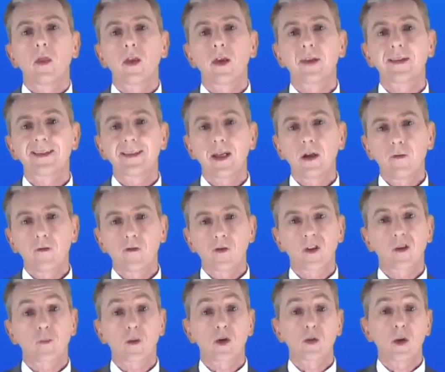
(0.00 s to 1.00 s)
The
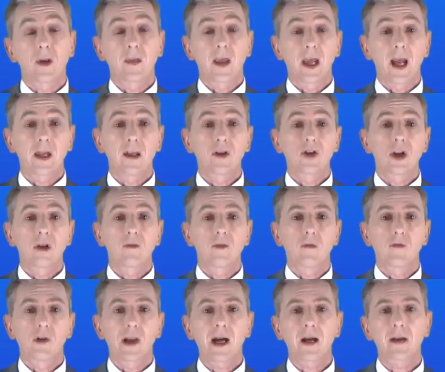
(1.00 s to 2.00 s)
difference between the energy of
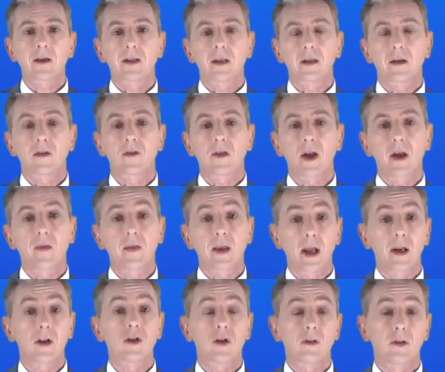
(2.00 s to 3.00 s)
the reactants and the
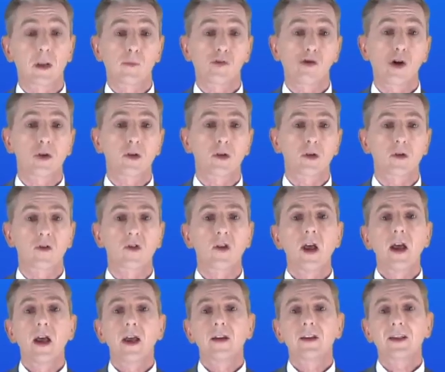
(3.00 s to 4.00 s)
energy of the product
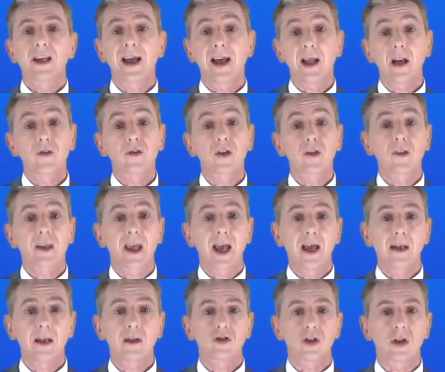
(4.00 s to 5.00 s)
tells us the
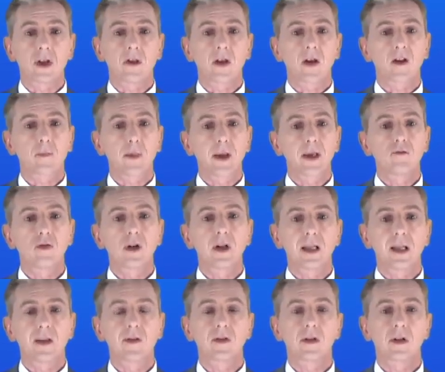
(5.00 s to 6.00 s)
energy that's being
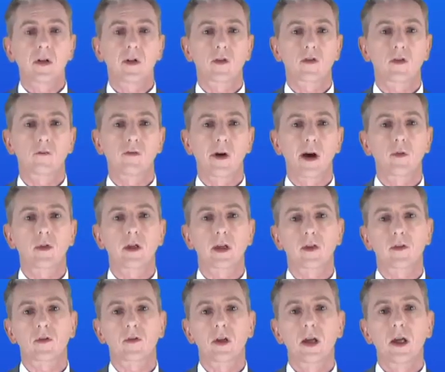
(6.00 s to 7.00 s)
released to the
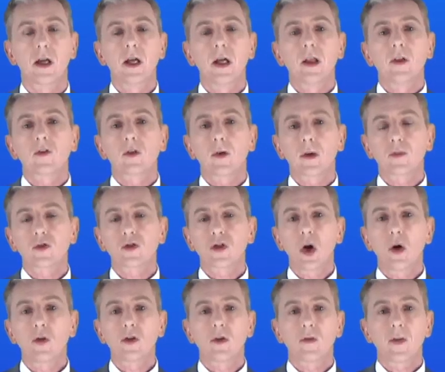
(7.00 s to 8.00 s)
surroundings. So I'm
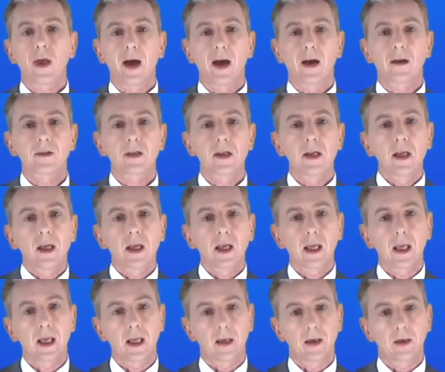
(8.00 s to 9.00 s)
showing you that
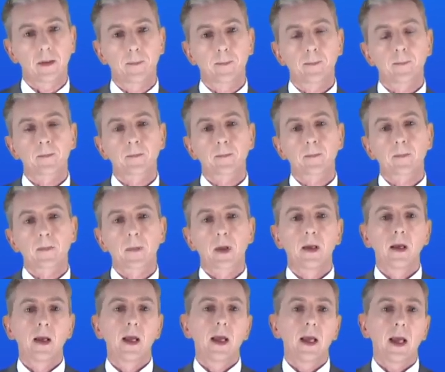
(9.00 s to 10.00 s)
here.
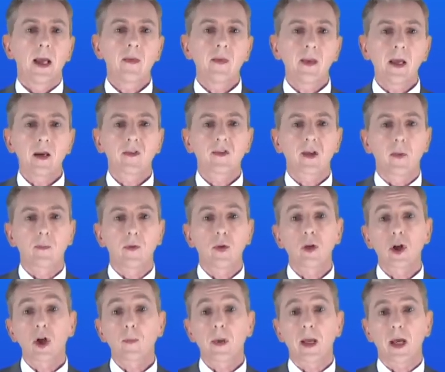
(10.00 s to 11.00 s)
In the exam,
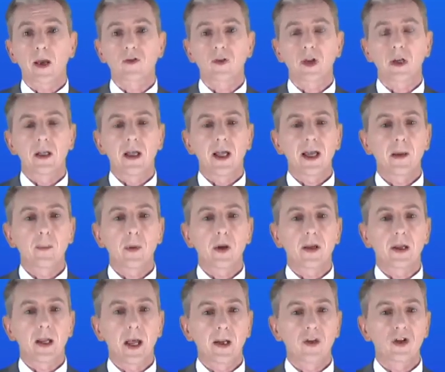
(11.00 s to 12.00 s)
you could be asked to
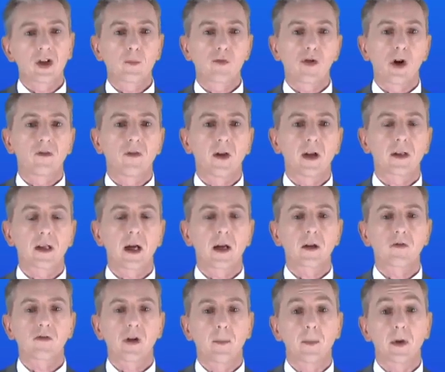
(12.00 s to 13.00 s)
label an energy profile
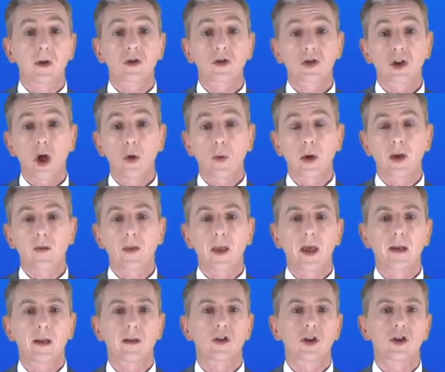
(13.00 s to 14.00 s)
diagram showing the
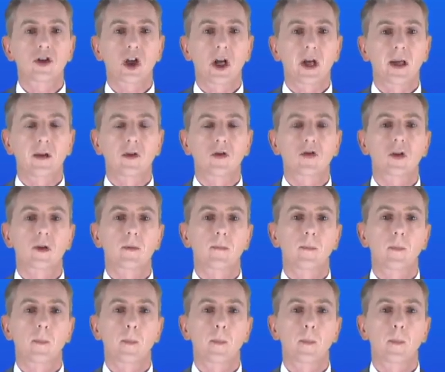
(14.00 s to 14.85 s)
energy change.